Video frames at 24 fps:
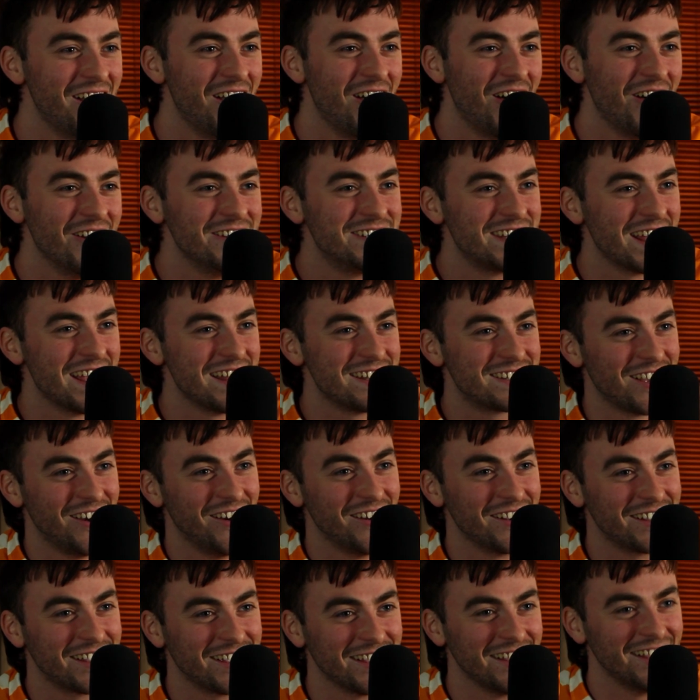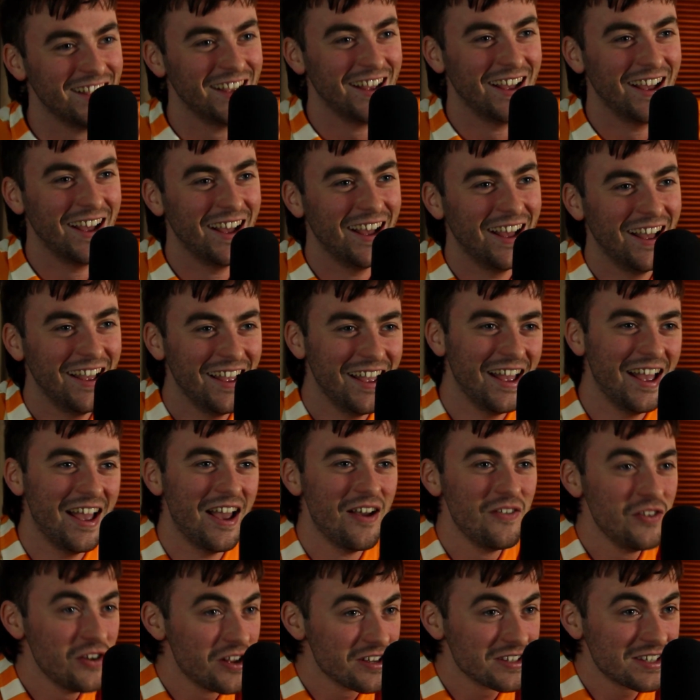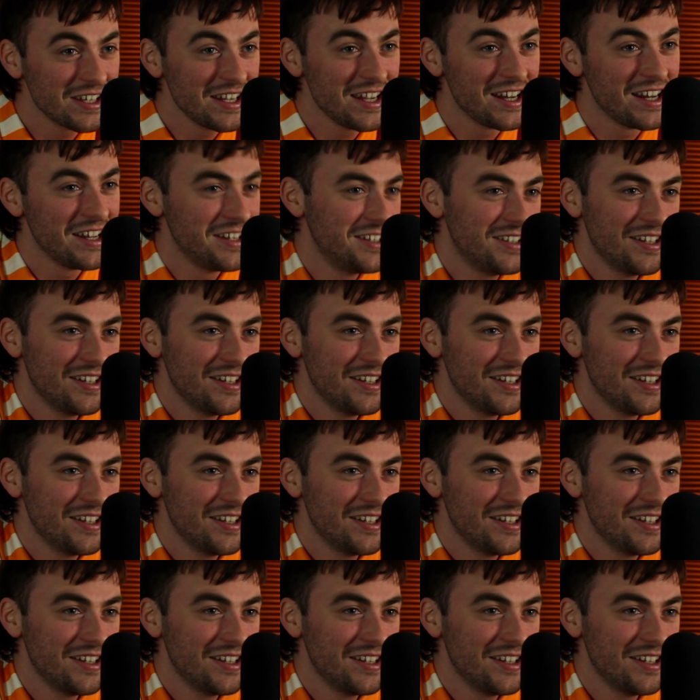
on TikTok? Have you not seen it?